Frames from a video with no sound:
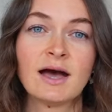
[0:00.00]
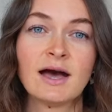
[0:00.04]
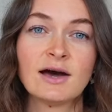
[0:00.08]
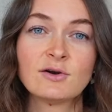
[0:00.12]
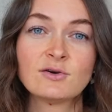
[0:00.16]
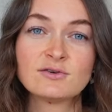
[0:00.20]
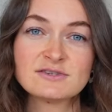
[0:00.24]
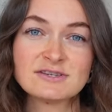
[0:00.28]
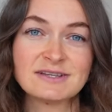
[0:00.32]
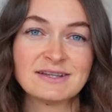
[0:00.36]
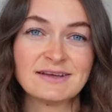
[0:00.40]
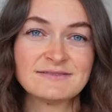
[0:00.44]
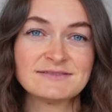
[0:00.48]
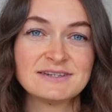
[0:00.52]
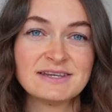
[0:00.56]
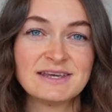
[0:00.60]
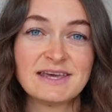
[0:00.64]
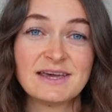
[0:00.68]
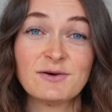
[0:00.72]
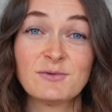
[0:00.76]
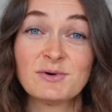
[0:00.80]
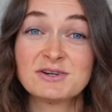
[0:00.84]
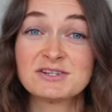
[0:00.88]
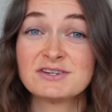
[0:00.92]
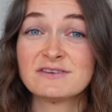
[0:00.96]
I'd also love to
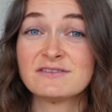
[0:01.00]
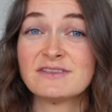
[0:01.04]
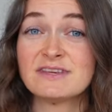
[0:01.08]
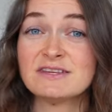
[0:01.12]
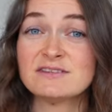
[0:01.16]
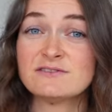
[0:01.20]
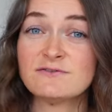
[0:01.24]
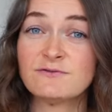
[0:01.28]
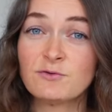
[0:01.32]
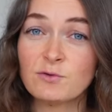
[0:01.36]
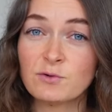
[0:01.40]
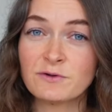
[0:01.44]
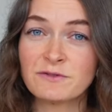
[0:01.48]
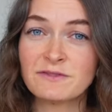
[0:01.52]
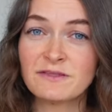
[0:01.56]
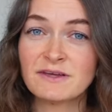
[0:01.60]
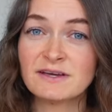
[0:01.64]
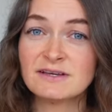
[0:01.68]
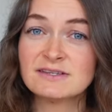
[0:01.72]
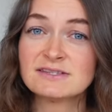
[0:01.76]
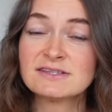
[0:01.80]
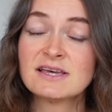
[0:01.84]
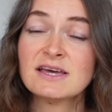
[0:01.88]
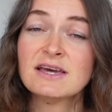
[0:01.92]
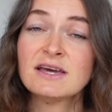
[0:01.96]
hear which of these four
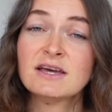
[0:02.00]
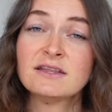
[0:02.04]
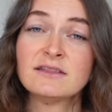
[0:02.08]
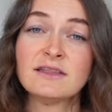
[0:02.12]
things